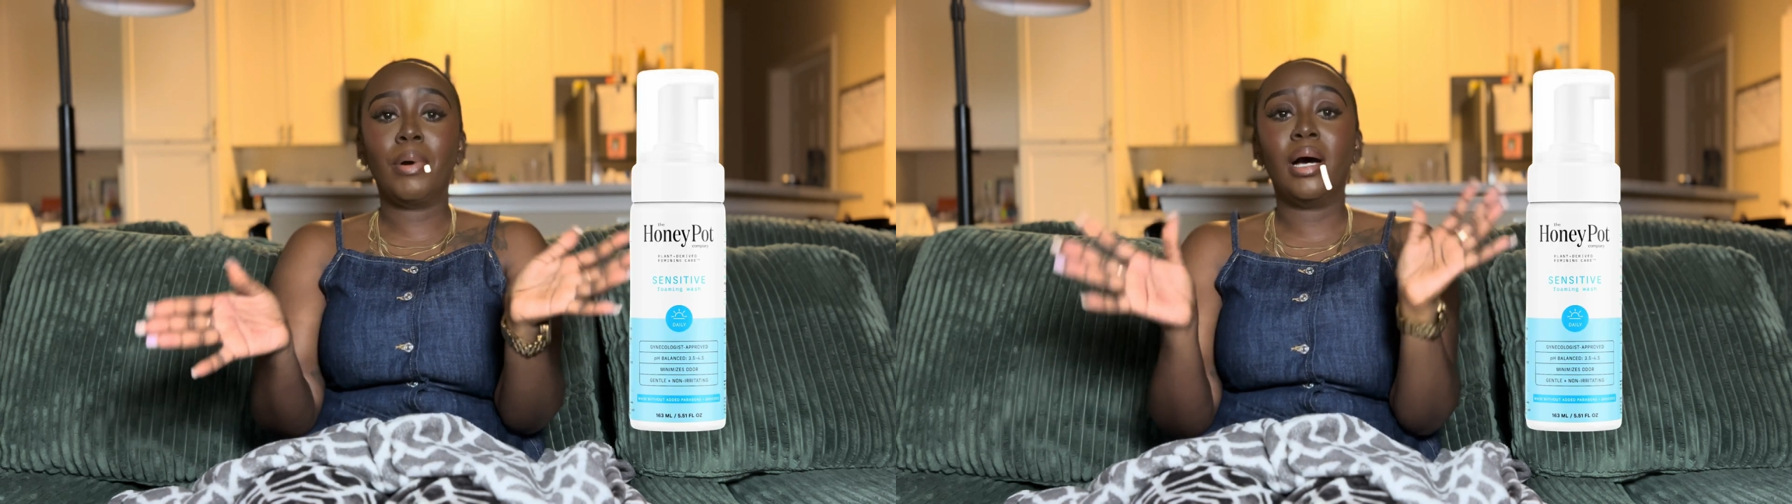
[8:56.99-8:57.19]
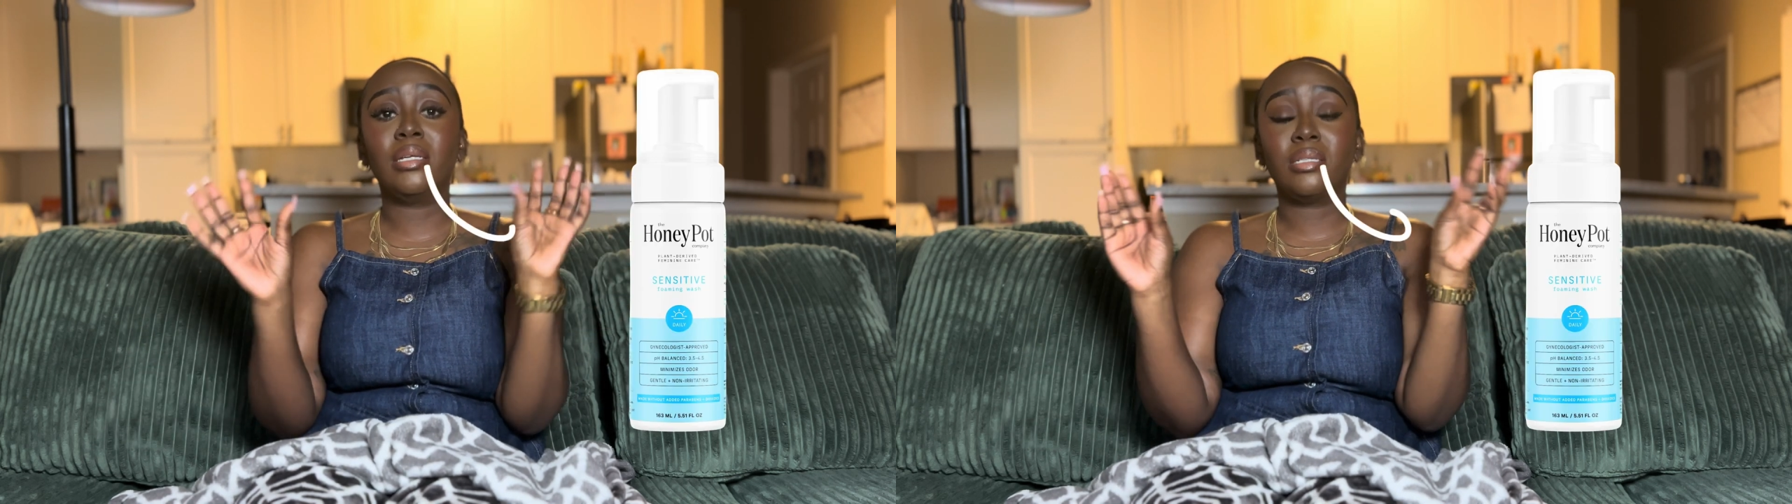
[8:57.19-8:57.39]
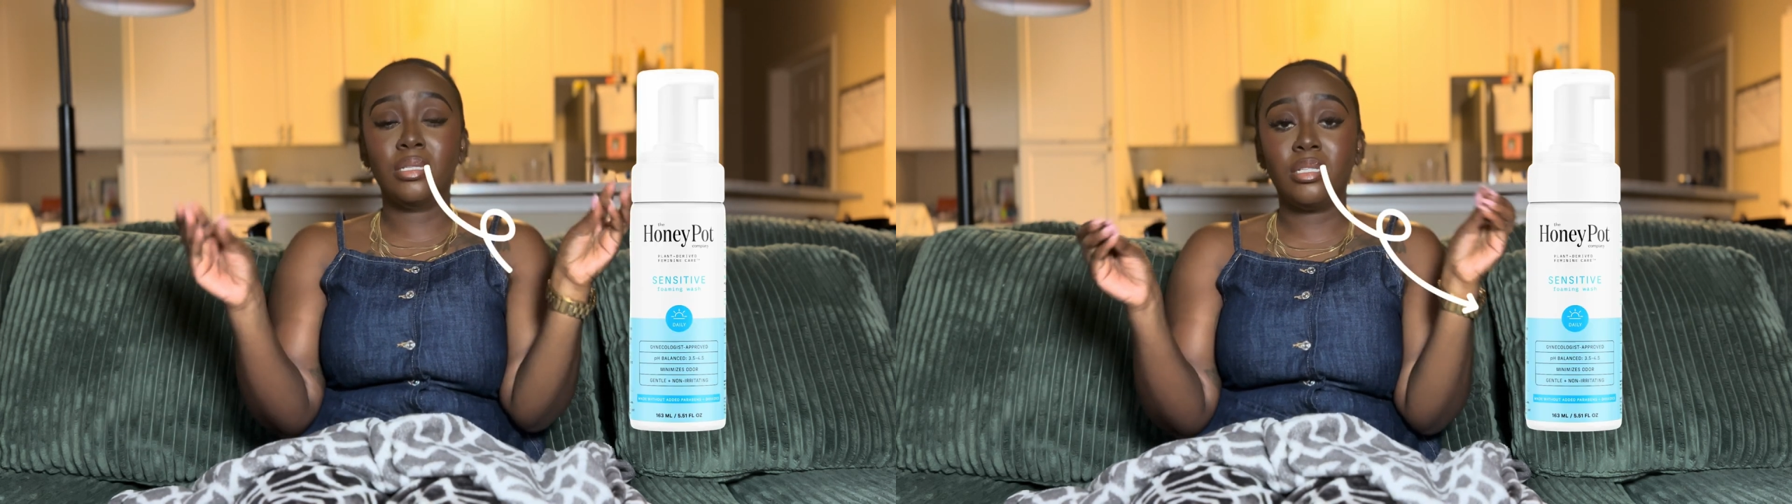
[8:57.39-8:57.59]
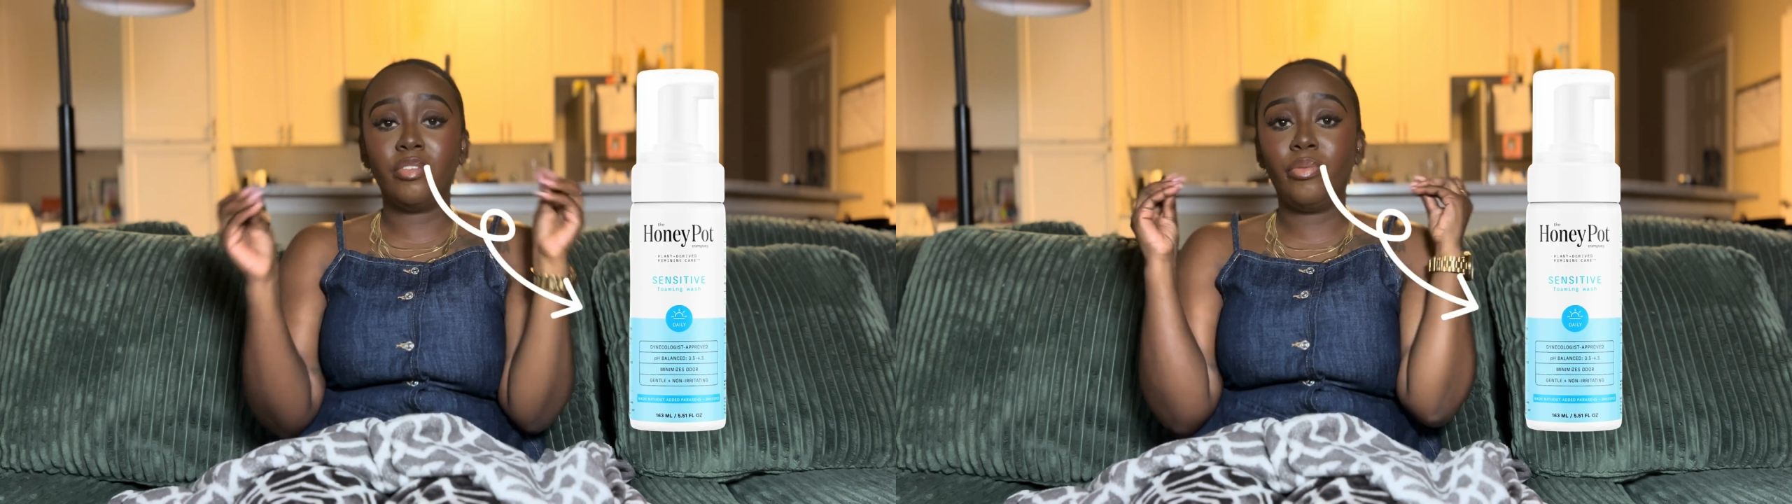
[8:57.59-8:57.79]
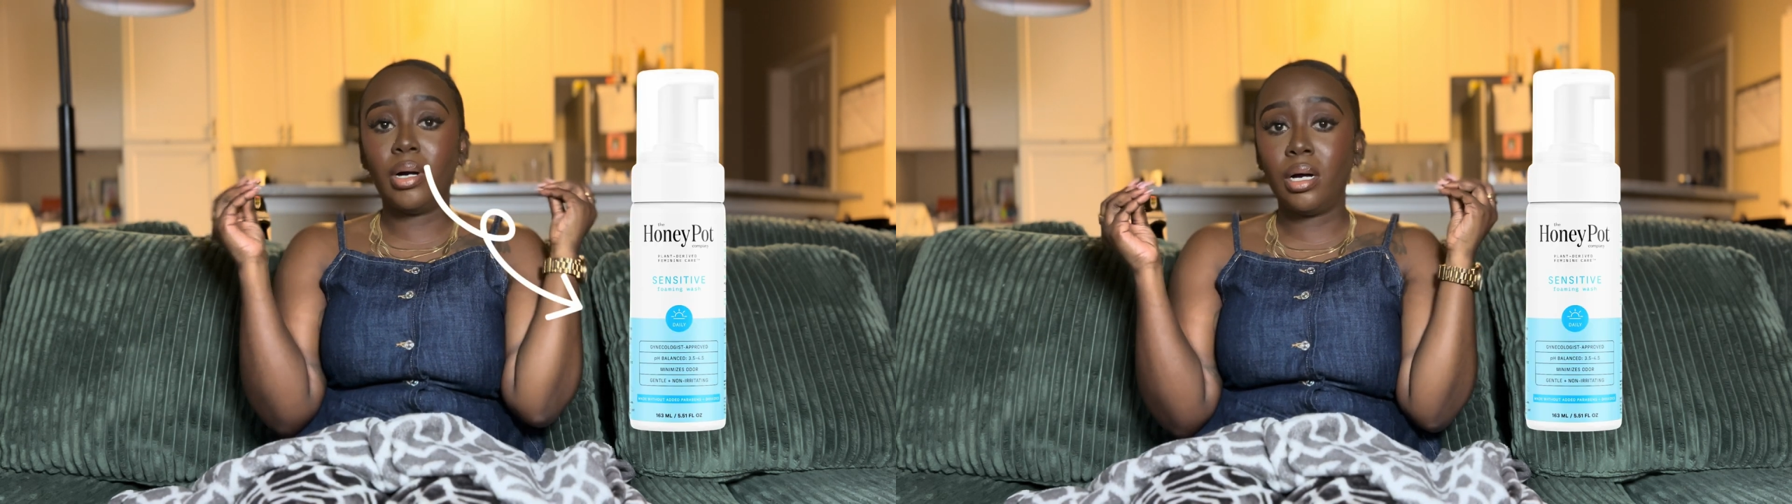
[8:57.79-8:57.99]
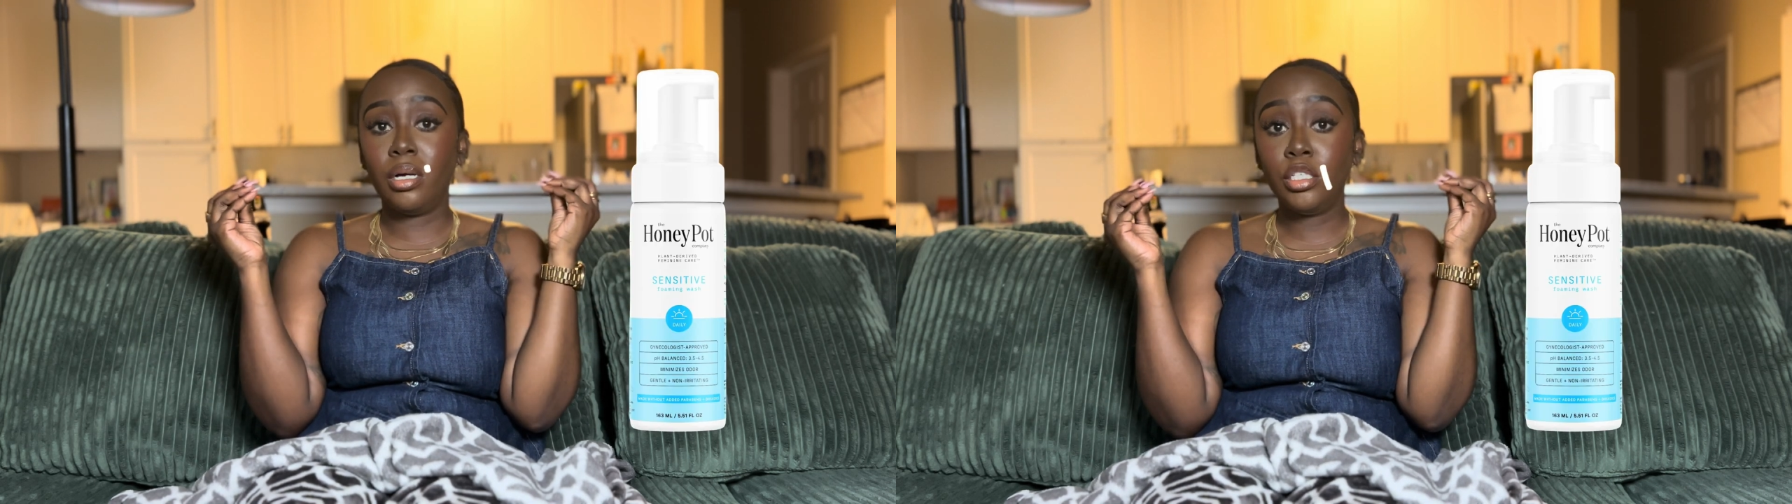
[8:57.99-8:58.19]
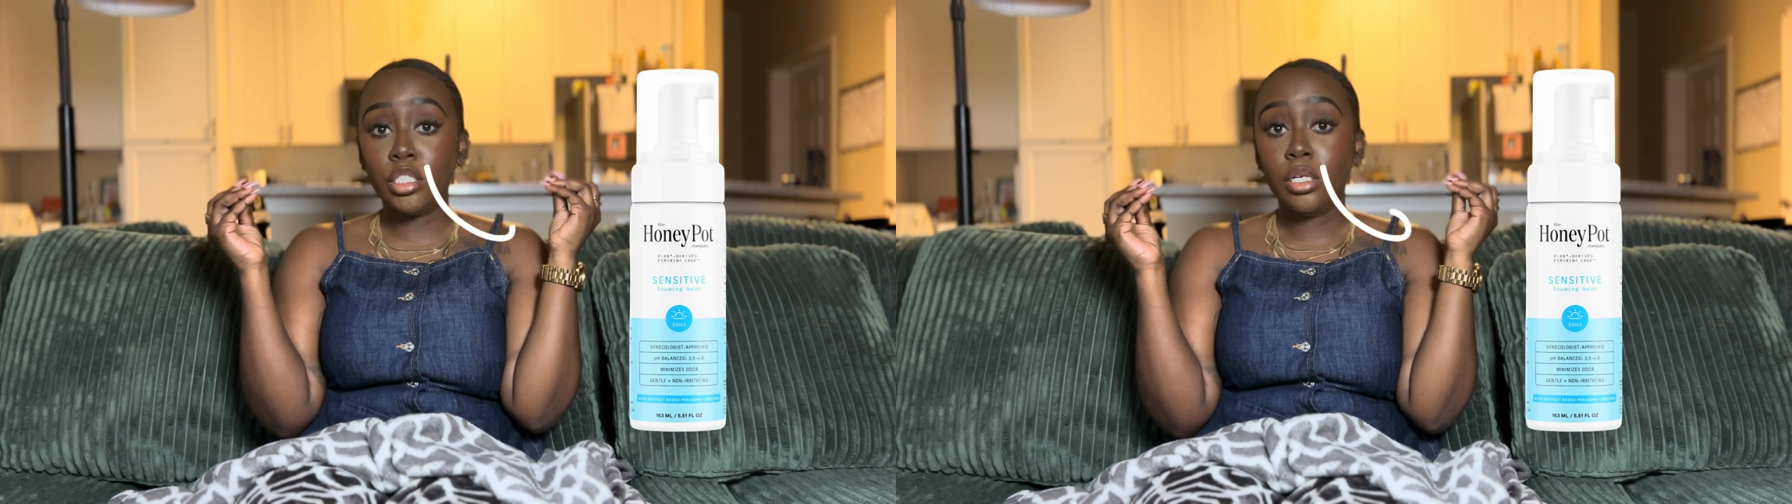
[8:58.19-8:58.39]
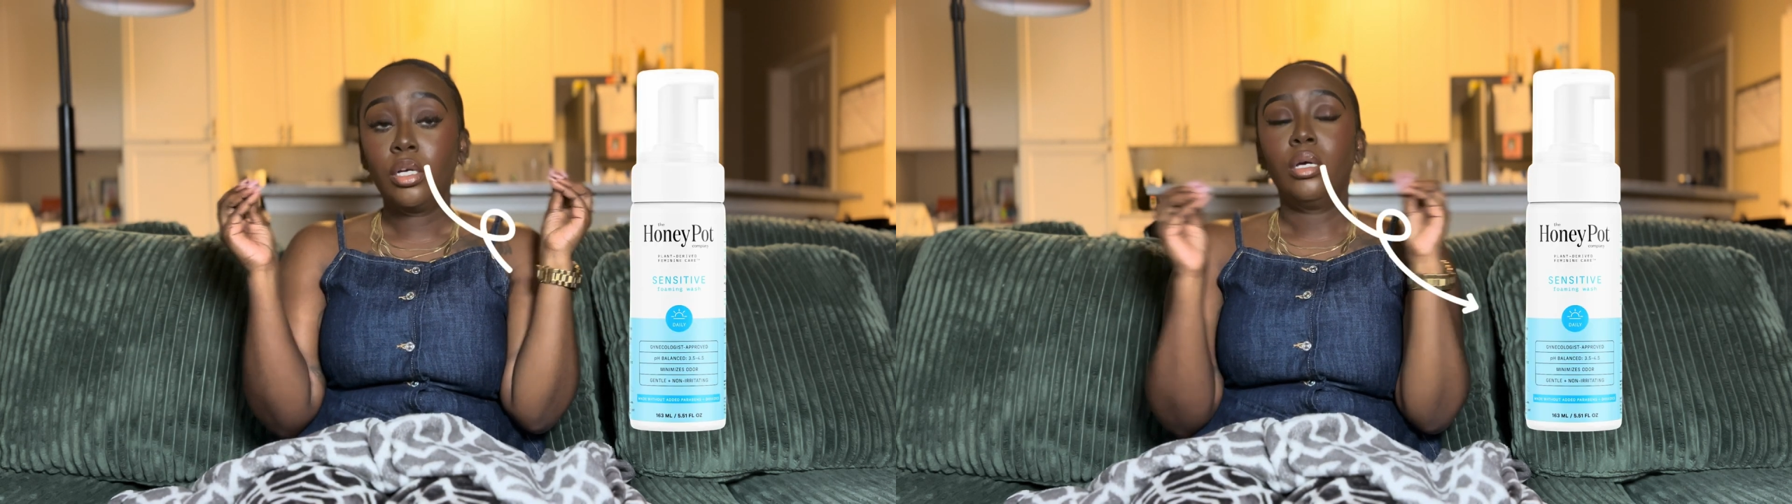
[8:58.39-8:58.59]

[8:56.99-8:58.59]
Pot Sensitive Wash,